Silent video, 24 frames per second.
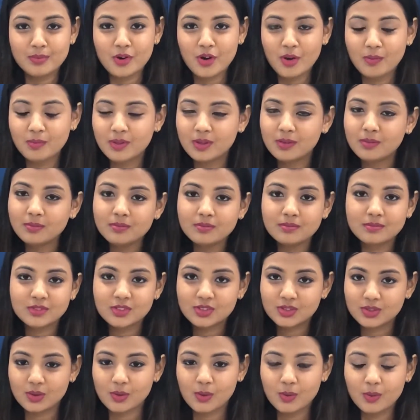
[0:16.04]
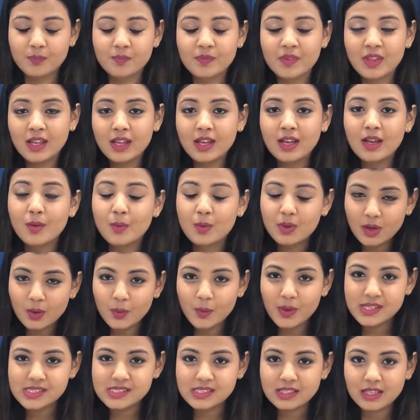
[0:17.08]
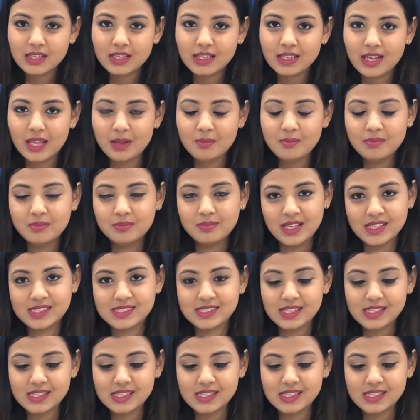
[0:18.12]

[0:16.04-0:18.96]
problem. So without wasting any time, let's